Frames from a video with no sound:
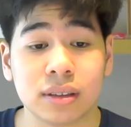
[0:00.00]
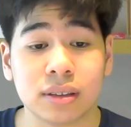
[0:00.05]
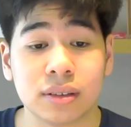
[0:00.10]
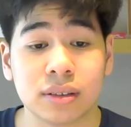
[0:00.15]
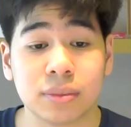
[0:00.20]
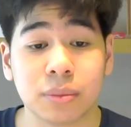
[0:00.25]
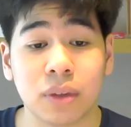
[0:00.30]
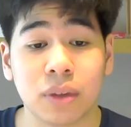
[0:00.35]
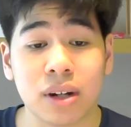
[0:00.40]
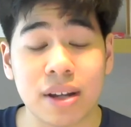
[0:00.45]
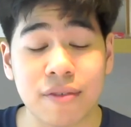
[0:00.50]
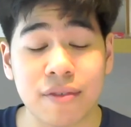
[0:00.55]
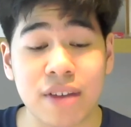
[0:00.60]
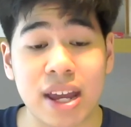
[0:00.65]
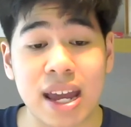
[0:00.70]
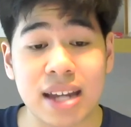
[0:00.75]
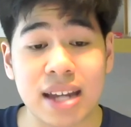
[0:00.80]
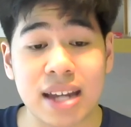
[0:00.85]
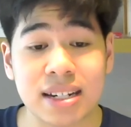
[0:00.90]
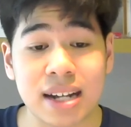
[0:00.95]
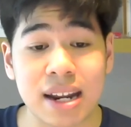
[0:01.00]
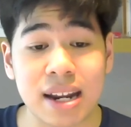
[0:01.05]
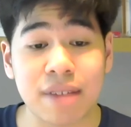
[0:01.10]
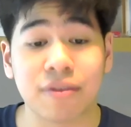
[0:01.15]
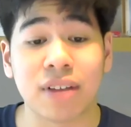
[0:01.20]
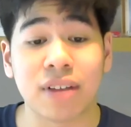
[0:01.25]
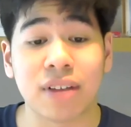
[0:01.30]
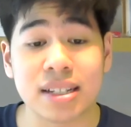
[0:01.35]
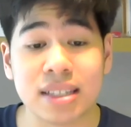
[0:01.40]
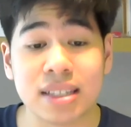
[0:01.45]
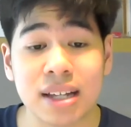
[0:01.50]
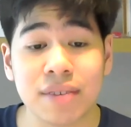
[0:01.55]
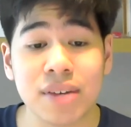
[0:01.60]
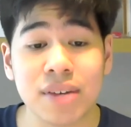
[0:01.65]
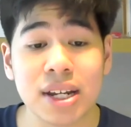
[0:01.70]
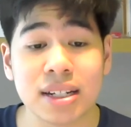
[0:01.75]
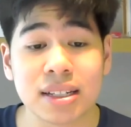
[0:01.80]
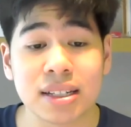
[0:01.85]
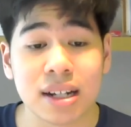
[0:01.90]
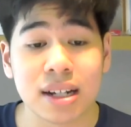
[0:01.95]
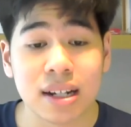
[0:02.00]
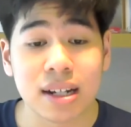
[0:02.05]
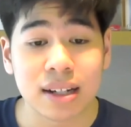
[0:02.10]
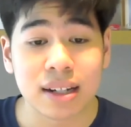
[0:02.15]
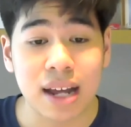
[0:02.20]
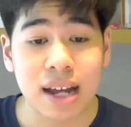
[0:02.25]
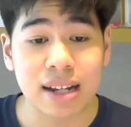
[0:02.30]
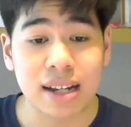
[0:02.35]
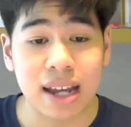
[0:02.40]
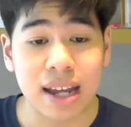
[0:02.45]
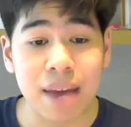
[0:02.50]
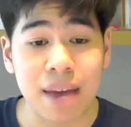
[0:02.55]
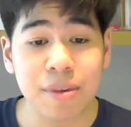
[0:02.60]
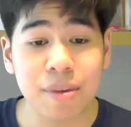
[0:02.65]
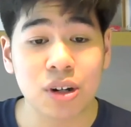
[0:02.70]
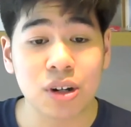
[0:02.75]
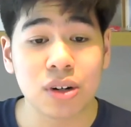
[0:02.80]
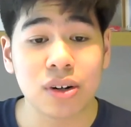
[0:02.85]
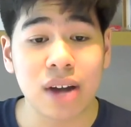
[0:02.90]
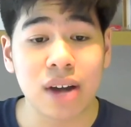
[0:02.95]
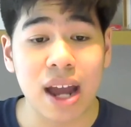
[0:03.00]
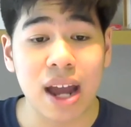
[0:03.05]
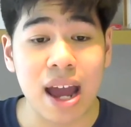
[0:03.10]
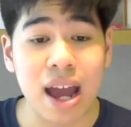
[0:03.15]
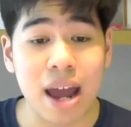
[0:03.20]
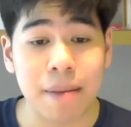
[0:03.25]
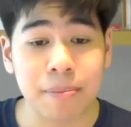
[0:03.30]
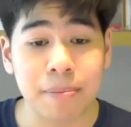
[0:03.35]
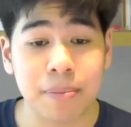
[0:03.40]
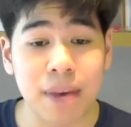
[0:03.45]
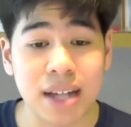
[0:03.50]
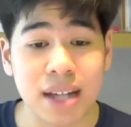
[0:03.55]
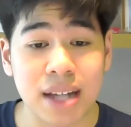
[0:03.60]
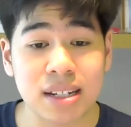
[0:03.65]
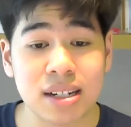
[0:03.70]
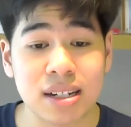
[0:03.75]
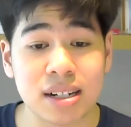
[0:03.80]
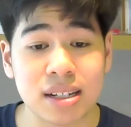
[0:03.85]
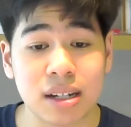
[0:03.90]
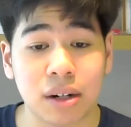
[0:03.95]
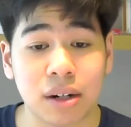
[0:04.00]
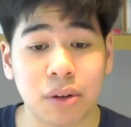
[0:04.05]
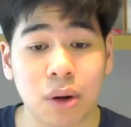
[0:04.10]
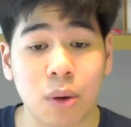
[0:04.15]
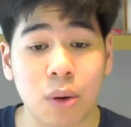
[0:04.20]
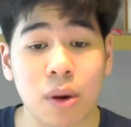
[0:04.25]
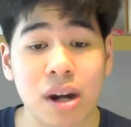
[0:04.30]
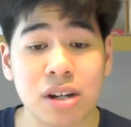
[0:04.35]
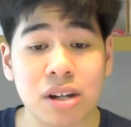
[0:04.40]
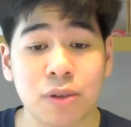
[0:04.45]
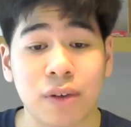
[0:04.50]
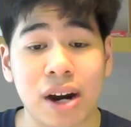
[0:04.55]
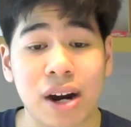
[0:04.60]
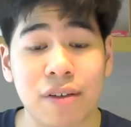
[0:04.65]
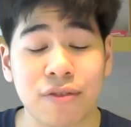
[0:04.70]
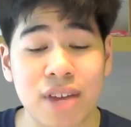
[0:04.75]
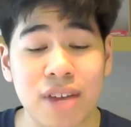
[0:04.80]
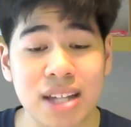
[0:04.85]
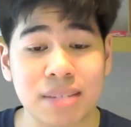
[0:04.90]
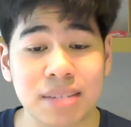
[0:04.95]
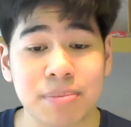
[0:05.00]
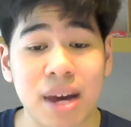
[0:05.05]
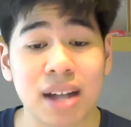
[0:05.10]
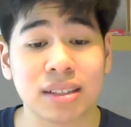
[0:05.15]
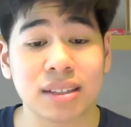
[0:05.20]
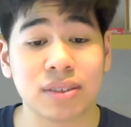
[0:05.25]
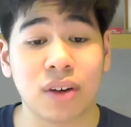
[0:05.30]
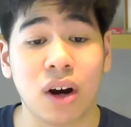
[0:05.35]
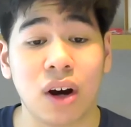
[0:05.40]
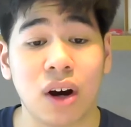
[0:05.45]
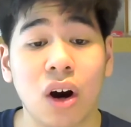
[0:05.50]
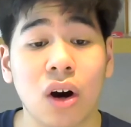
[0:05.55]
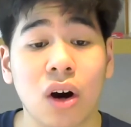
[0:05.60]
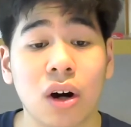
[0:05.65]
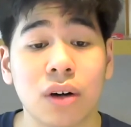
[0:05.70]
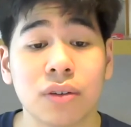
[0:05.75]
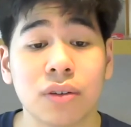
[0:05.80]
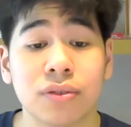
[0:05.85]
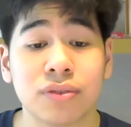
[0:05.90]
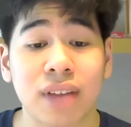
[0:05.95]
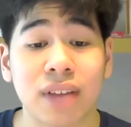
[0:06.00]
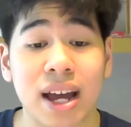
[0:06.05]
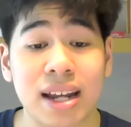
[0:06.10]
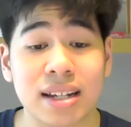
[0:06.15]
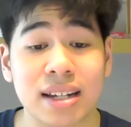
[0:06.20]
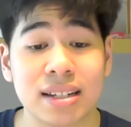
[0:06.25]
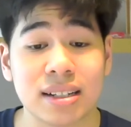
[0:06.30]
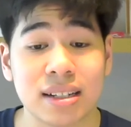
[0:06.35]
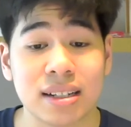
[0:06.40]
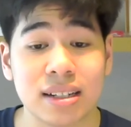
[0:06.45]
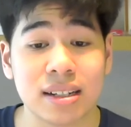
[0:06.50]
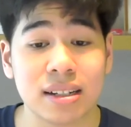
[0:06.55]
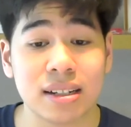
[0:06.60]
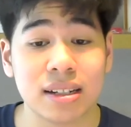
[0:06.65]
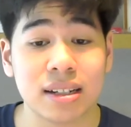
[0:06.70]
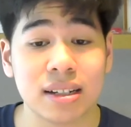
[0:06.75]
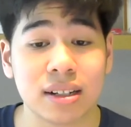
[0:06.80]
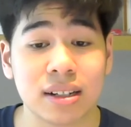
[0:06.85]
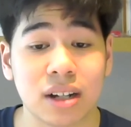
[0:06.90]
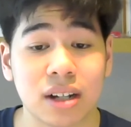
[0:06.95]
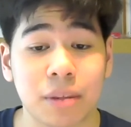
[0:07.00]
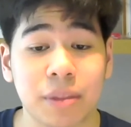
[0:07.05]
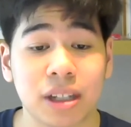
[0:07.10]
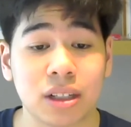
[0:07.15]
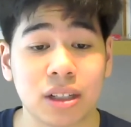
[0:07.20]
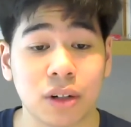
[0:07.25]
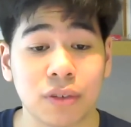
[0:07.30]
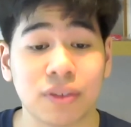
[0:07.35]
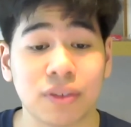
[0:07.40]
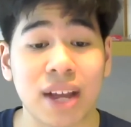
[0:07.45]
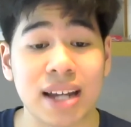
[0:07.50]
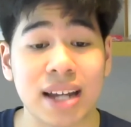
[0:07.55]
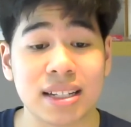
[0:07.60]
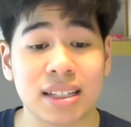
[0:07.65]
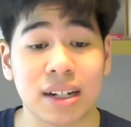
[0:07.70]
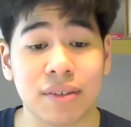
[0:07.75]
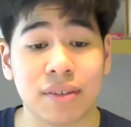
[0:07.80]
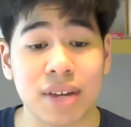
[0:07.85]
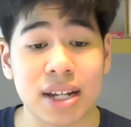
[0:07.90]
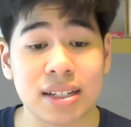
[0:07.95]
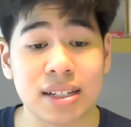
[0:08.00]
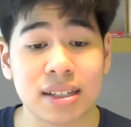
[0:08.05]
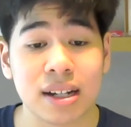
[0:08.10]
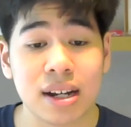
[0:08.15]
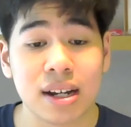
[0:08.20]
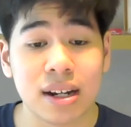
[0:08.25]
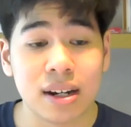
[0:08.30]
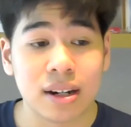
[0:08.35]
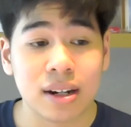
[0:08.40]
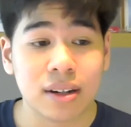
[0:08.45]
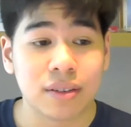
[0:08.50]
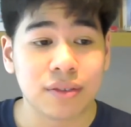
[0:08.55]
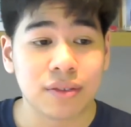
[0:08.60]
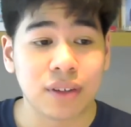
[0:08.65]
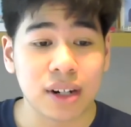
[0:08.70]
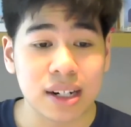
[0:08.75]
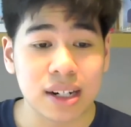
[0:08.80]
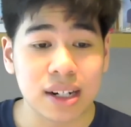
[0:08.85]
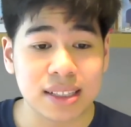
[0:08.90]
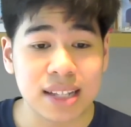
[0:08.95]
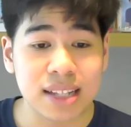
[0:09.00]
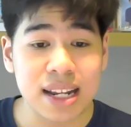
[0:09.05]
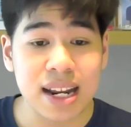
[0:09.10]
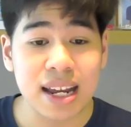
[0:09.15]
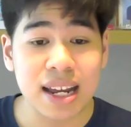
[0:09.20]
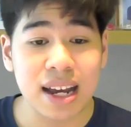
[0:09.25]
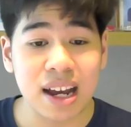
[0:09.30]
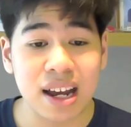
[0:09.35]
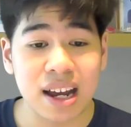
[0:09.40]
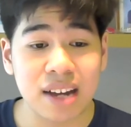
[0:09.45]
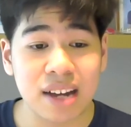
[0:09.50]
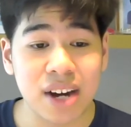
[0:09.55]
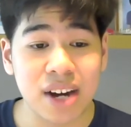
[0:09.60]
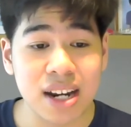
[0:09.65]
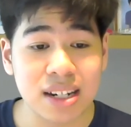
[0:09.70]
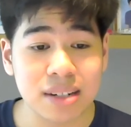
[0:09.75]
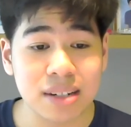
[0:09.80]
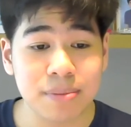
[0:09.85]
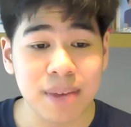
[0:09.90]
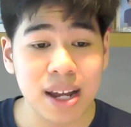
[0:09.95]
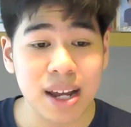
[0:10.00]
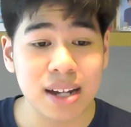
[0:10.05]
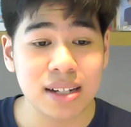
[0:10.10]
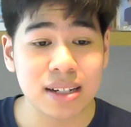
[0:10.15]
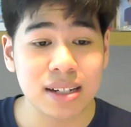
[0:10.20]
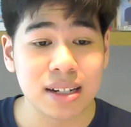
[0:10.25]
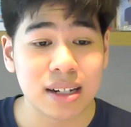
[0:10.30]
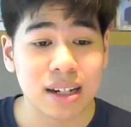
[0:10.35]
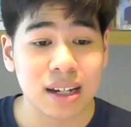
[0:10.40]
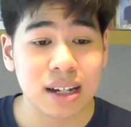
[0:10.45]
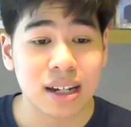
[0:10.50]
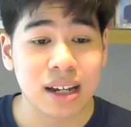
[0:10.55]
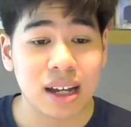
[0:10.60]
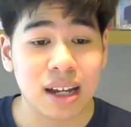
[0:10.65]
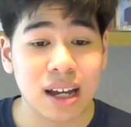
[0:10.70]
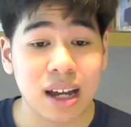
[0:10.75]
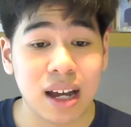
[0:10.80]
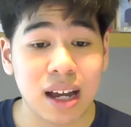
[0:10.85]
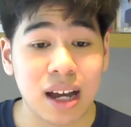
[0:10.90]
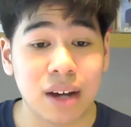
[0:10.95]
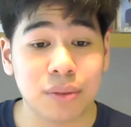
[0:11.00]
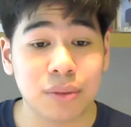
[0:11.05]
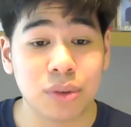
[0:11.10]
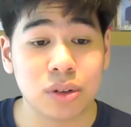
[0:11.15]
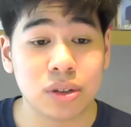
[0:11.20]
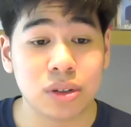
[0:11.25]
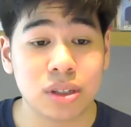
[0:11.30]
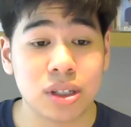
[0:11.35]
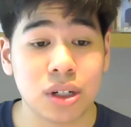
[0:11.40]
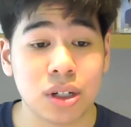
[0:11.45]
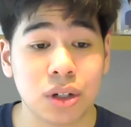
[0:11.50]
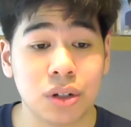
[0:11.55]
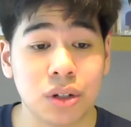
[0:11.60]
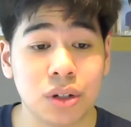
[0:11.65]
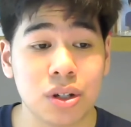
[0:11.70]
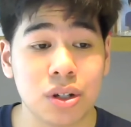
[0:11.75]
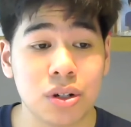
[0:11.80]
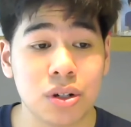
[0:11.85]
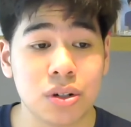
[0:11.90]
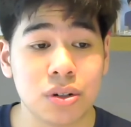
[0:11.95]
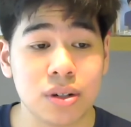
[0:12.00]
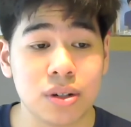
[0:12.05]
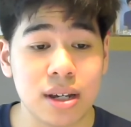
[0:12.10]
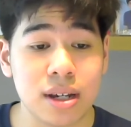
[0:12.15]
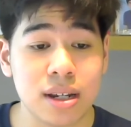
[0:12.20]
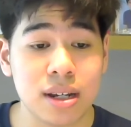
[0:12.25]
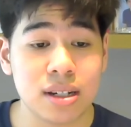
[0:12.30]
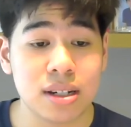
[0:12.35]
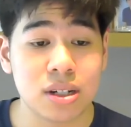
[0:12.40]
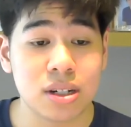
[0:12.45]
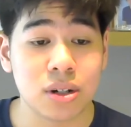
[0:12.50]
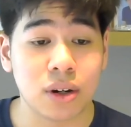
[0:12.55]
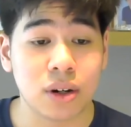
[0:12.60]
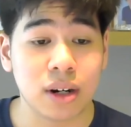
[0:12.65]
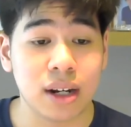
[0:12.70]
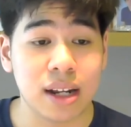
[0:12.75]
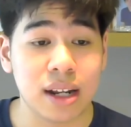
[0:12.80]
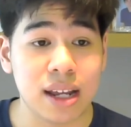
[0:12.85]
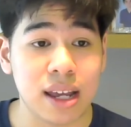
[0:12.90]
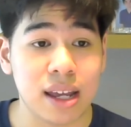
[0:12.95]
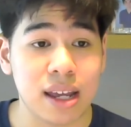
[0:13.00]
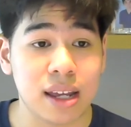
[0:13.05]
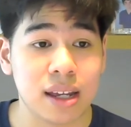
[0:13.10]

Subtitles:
modification in flight service, like the cabin crew and passengers are required to wear face masks for all flight, commercial flight service. For the seating arrangement, I will show you in shortly.